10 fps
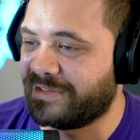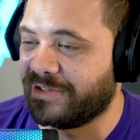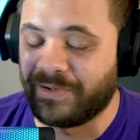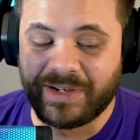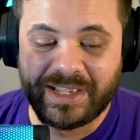
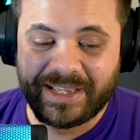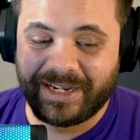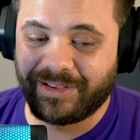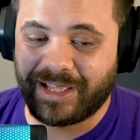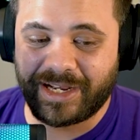So,
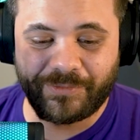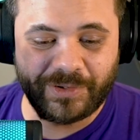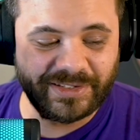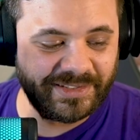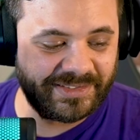in a lot of
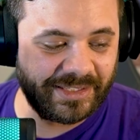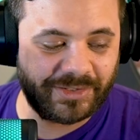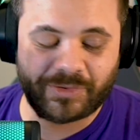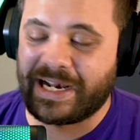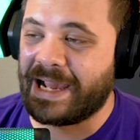reasons, the
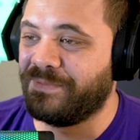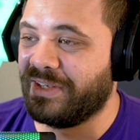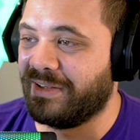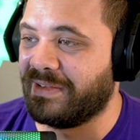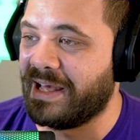crab
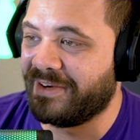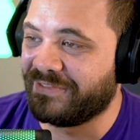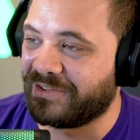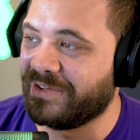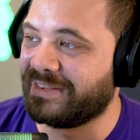did a lot
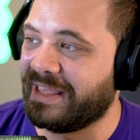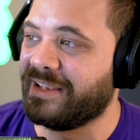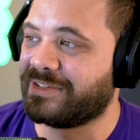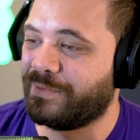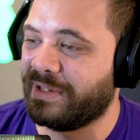of good
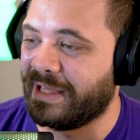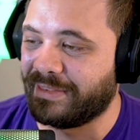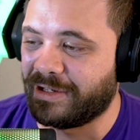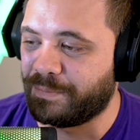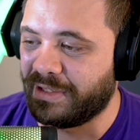things for me. It
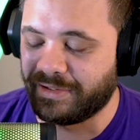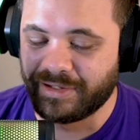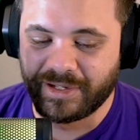ended up being